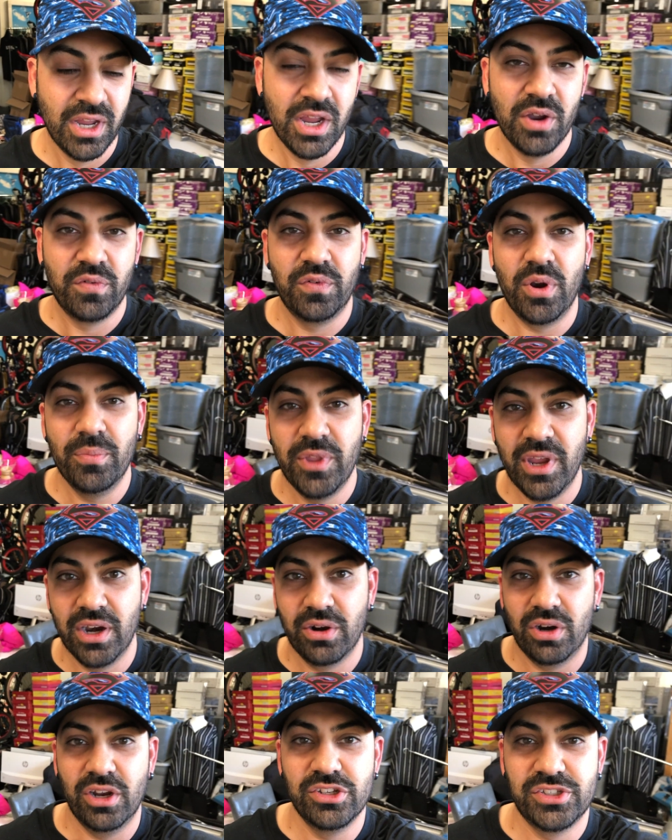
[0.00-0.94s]
From that
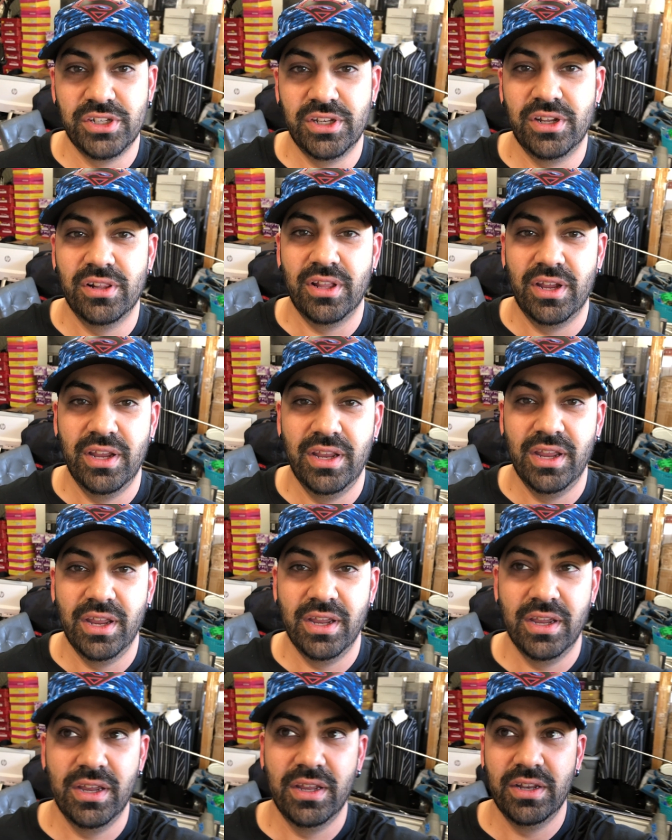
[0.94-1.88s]
garage sale, I
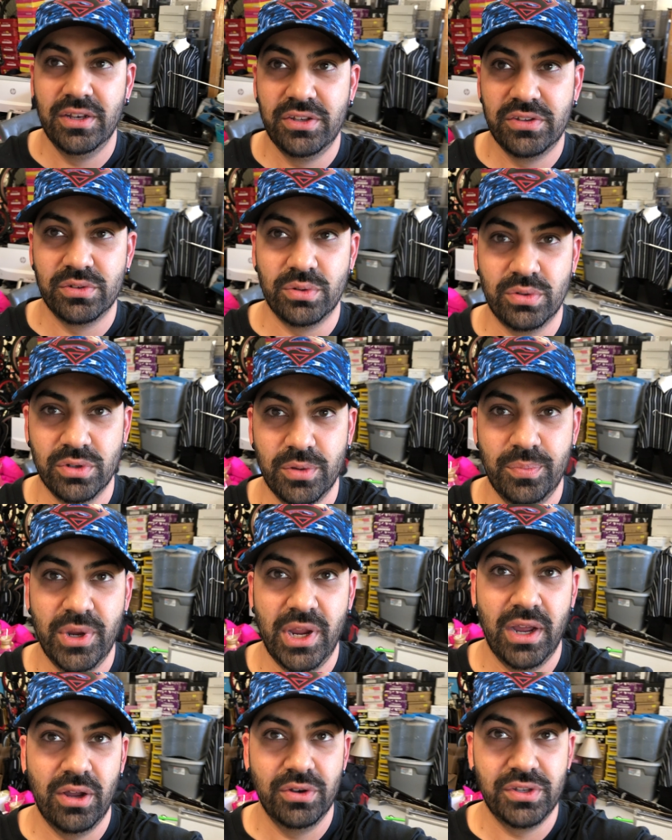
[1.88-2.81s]
had sold
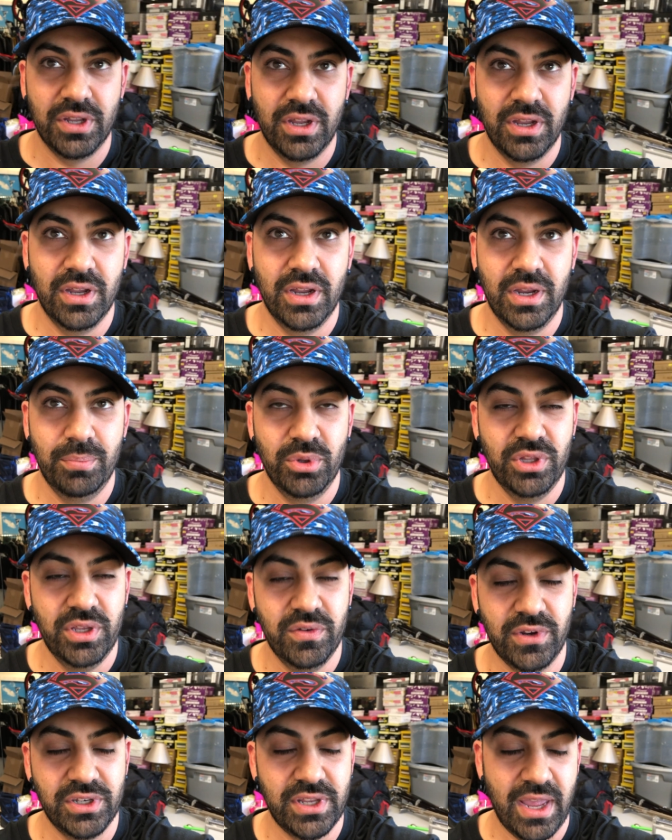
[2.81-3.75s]
about, I
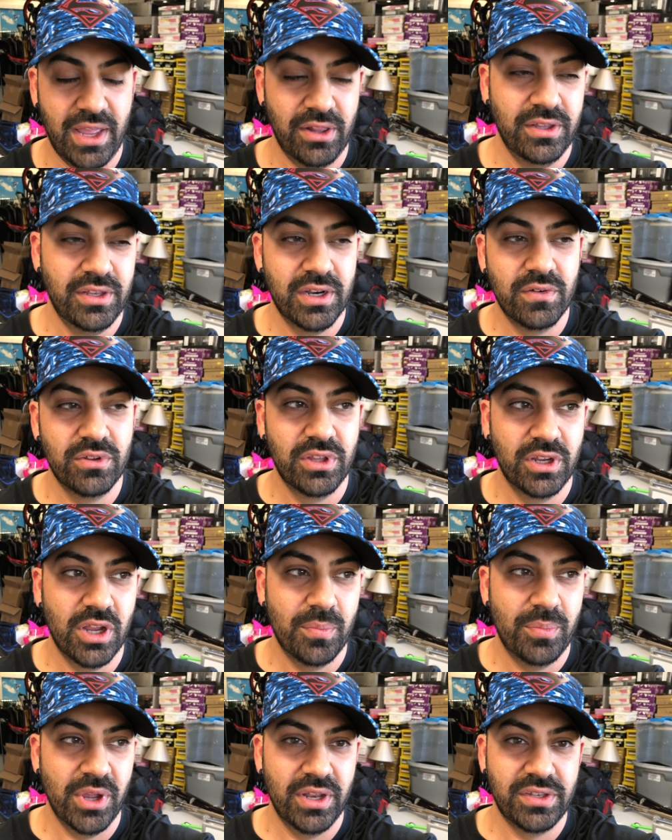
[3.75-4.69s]
believe I tallied everything
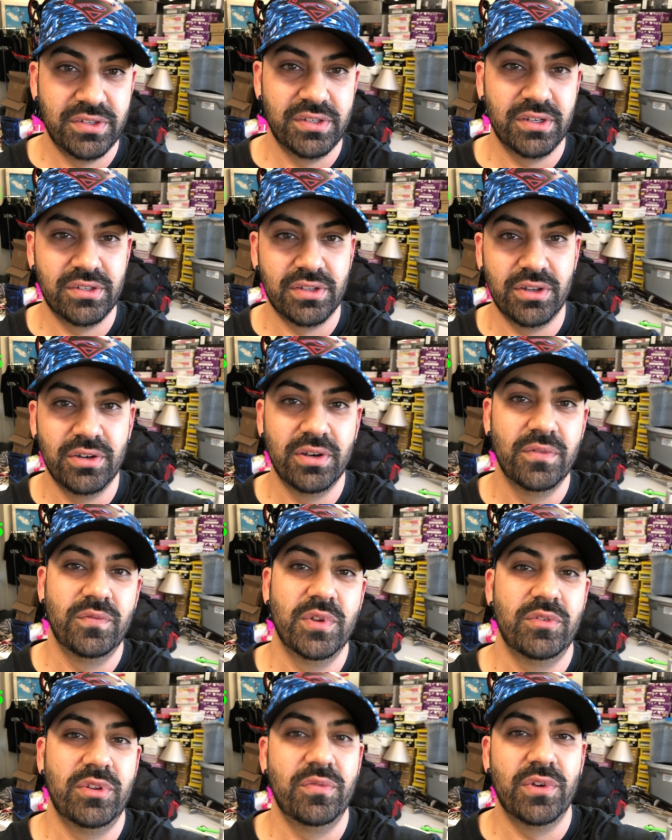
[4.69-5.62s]
up at
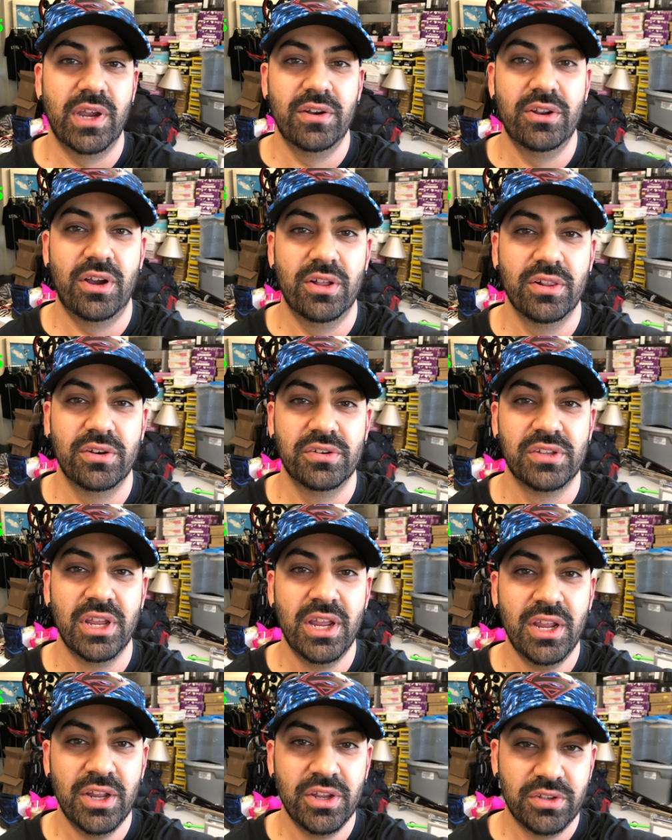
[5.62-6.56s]
$655.
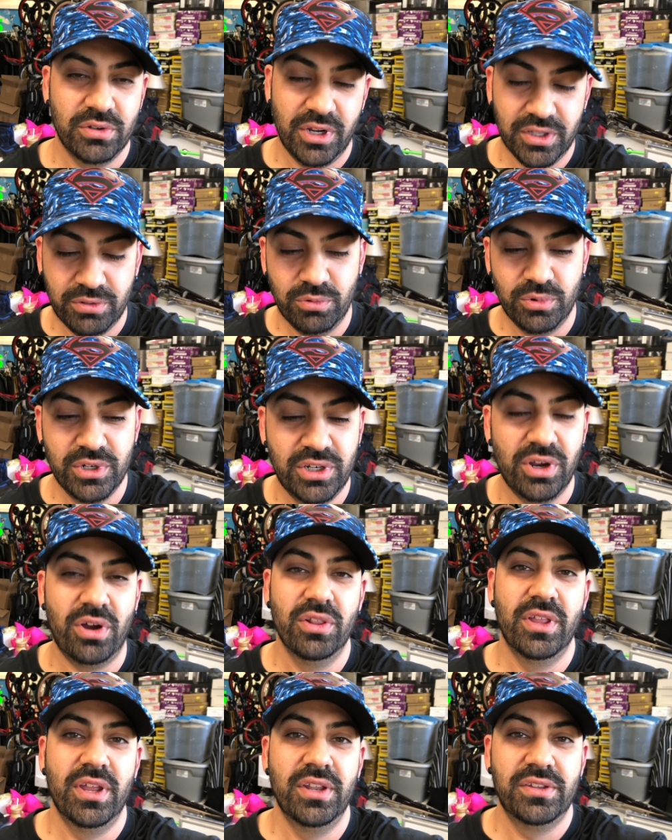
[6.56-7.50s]
So I would
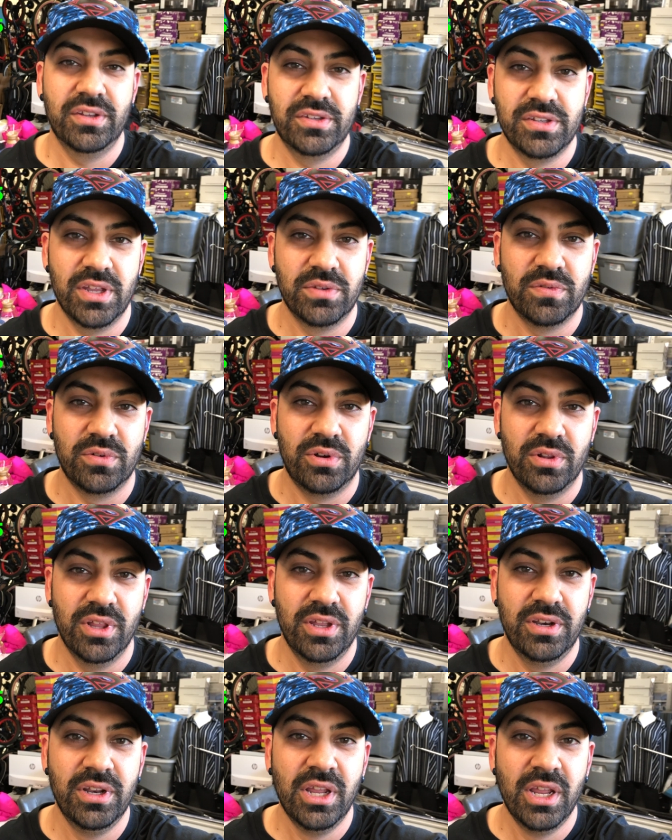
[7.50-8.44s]
call that successful.
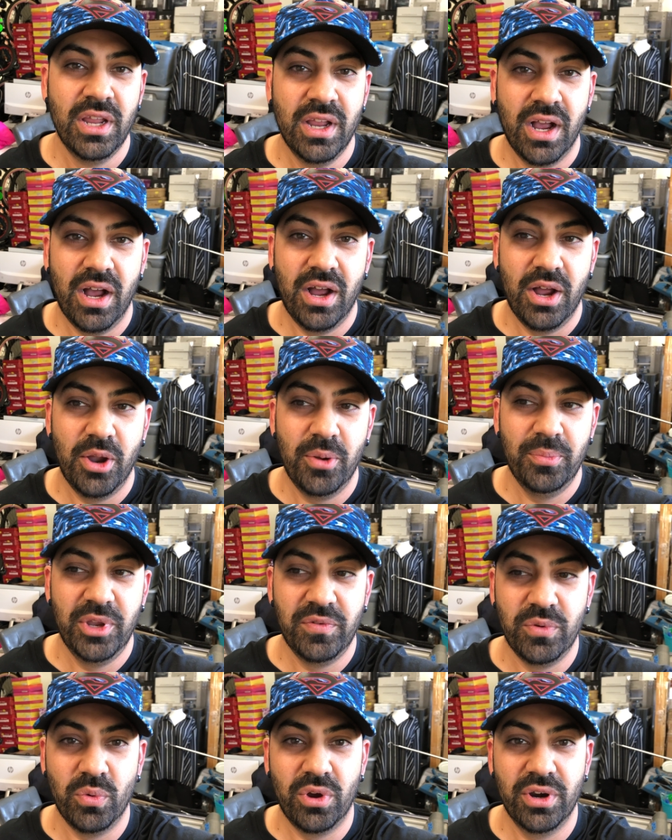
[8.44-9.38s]
And
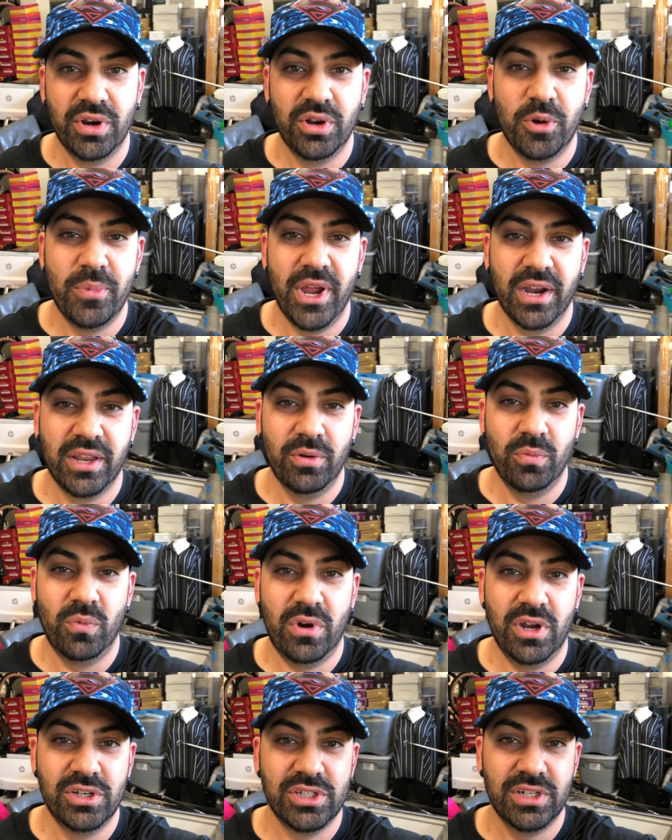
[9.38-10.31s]
if you wanted to go back and
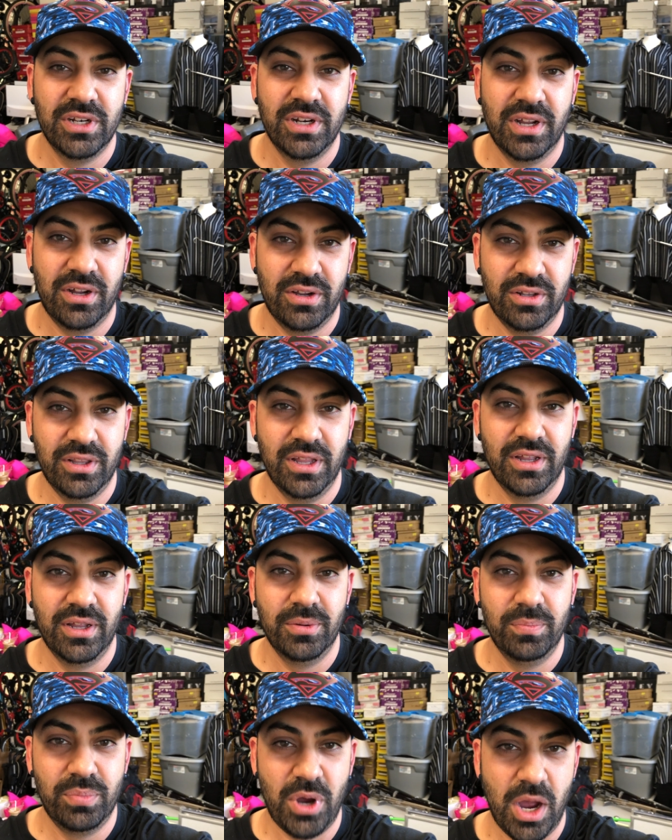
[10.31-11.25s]
watch it,
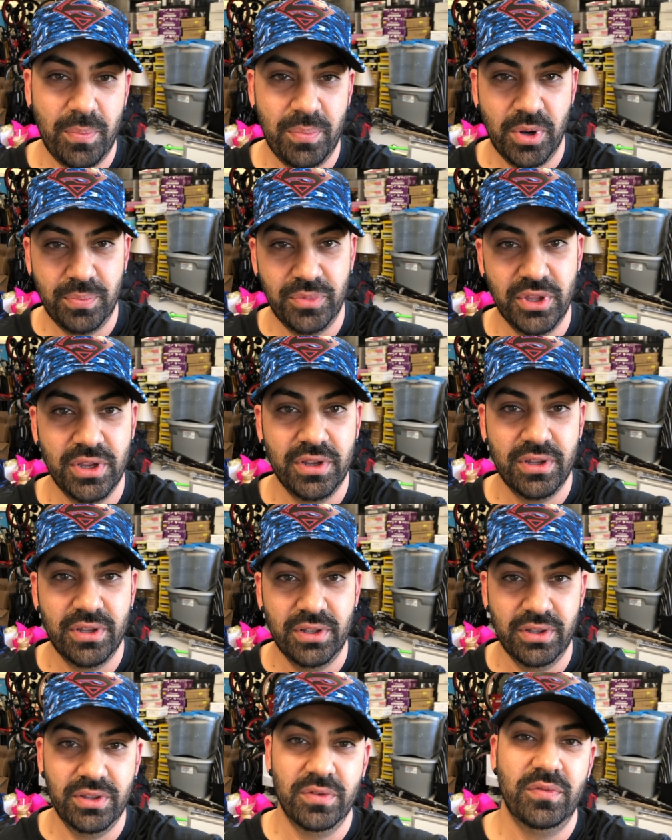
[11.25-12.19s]
I'll pop up
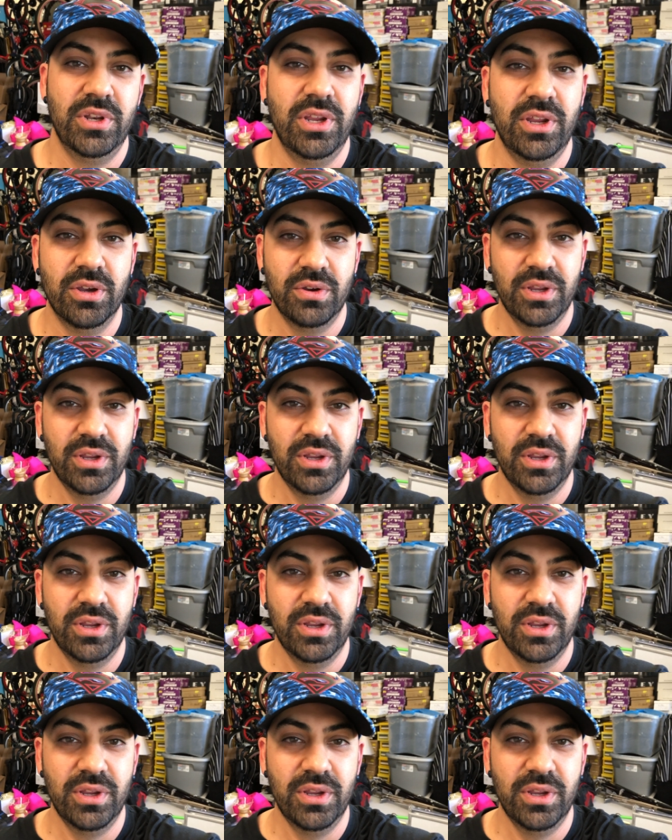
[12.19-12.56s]
the video